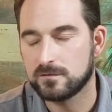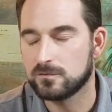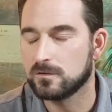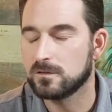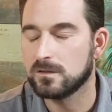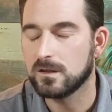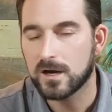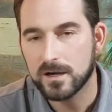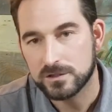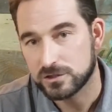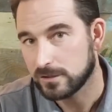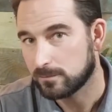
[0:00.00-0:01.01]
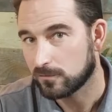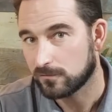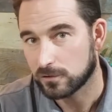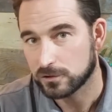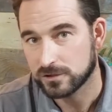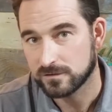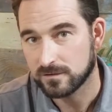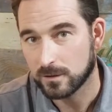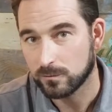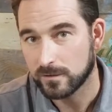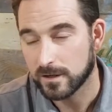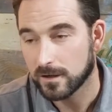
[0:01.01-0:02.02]
There's a lot of cheaper versions
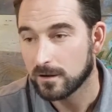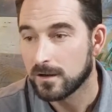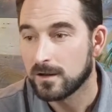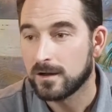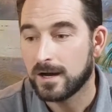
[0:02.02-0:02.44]
out there.